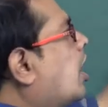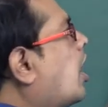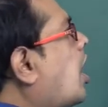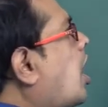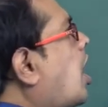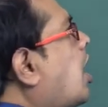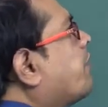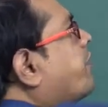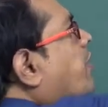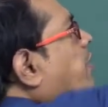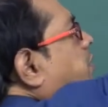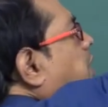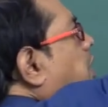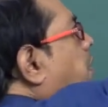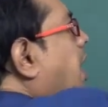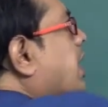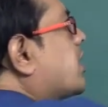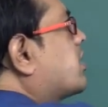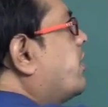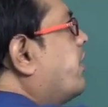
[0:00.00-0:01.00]
Half of the
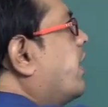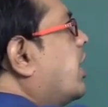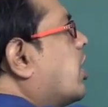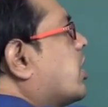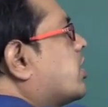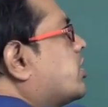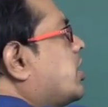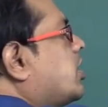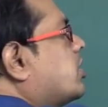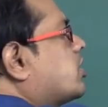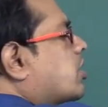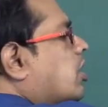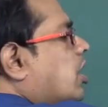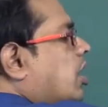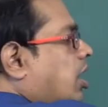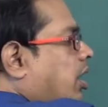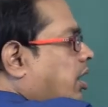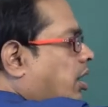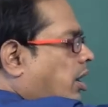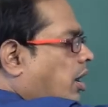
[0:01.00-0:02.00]
maximum velocity is
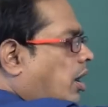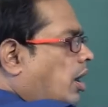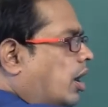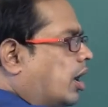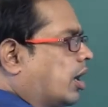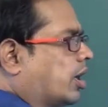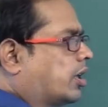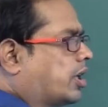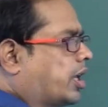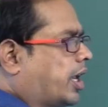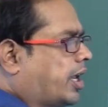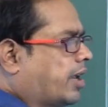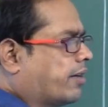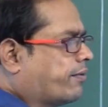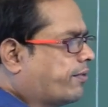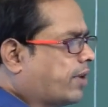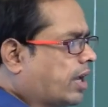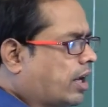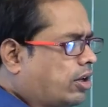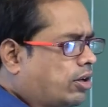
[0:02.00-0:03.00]
called
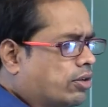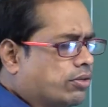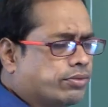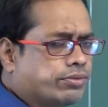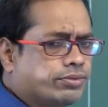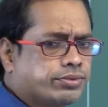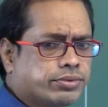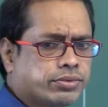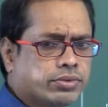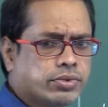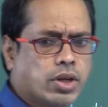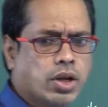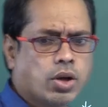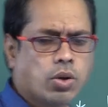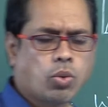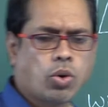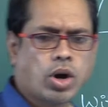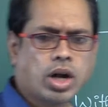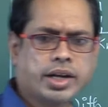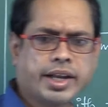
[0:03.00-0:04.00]
Km value.
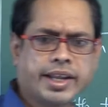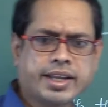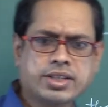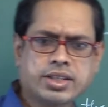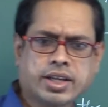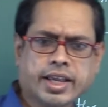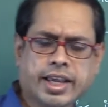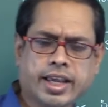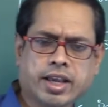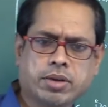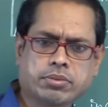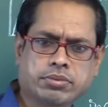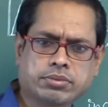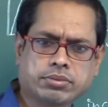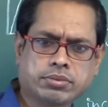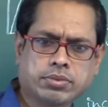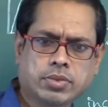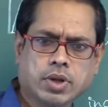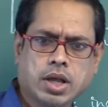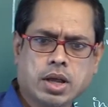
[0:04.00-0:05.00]
What is
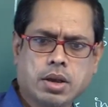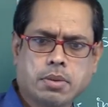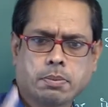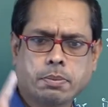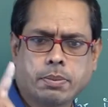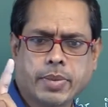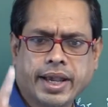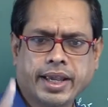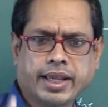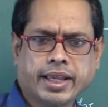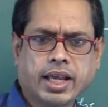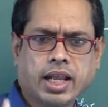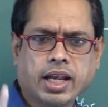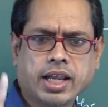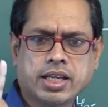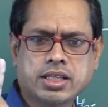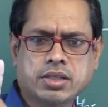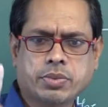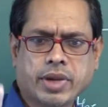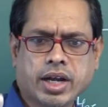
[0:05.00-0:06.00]
Km?
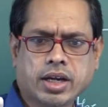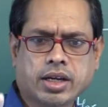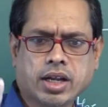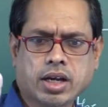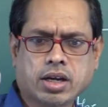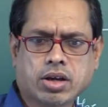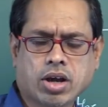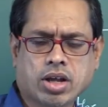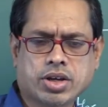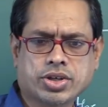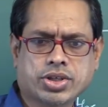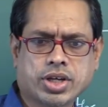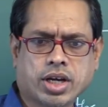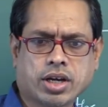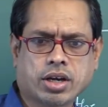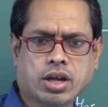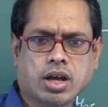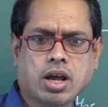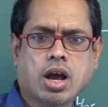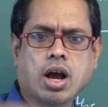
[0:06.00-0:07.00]
Michaelis-Menten
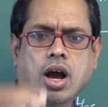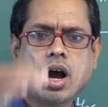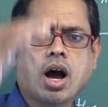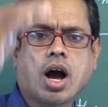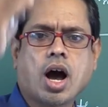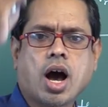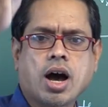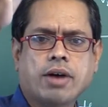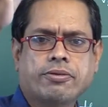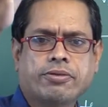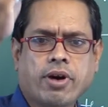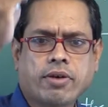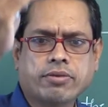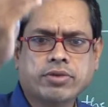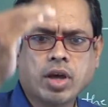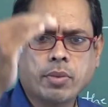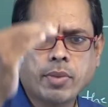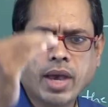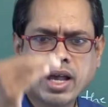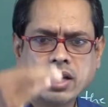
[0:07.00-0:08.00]
constant. Half of
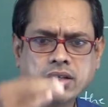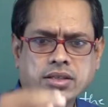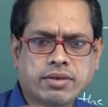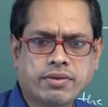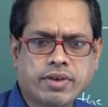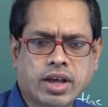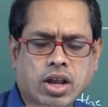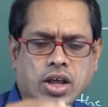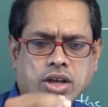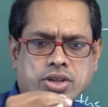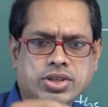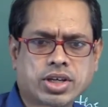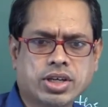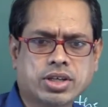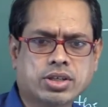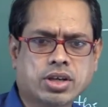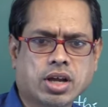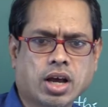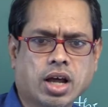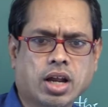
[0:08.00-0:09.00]
the maximum velocity
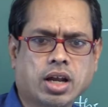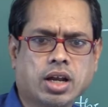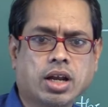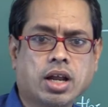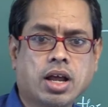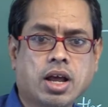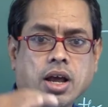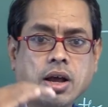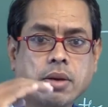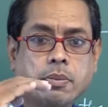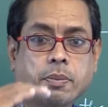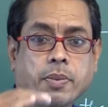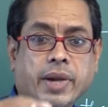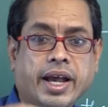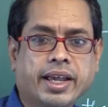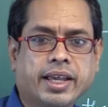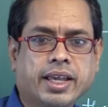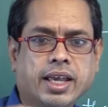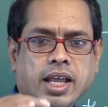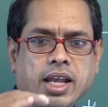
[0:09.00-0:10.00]
is called
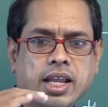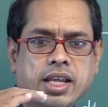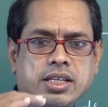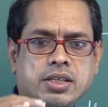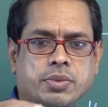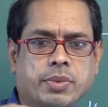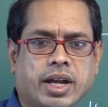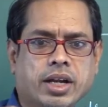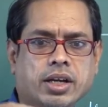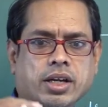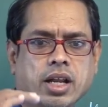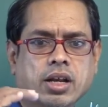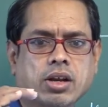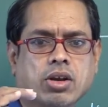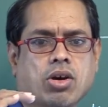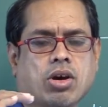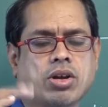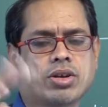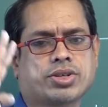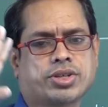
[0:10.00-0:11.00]
Michaelis-Menten
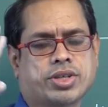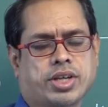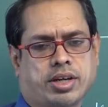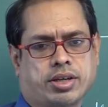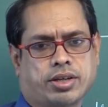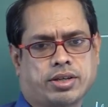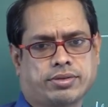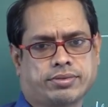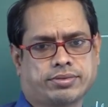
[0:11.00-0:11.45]
constant.